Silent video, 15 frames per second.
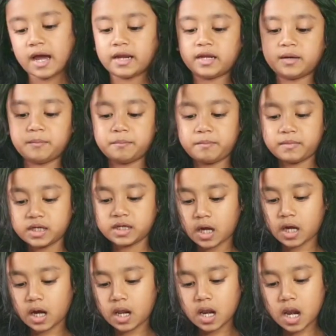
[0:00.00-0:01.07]
At the
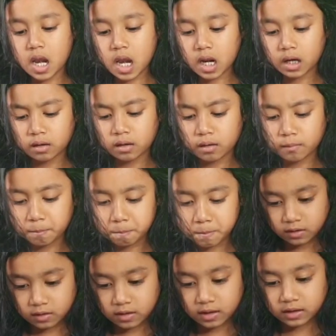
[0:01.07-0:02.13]
middle.
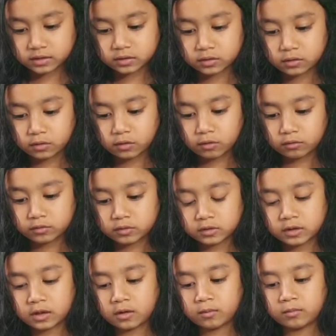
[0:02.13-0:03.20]
Ask the doctor
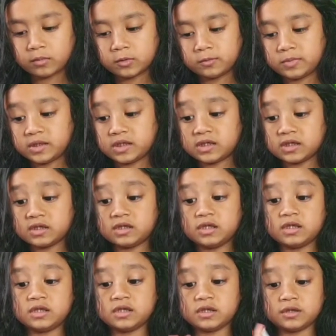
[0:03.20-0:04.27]
to help you because
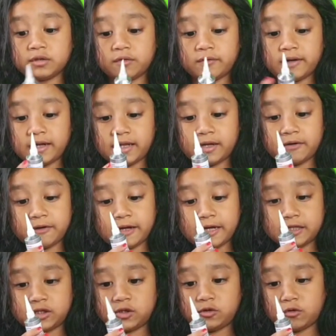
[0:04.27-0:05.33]
this is a very,
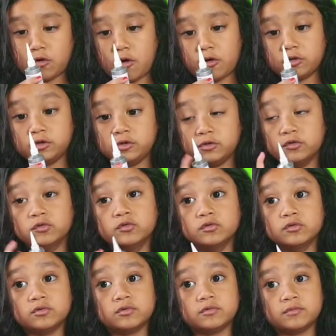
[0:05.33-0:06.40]
very strong
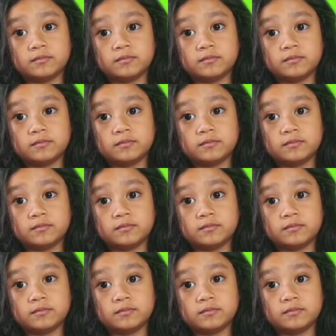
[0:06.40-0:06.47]
glue.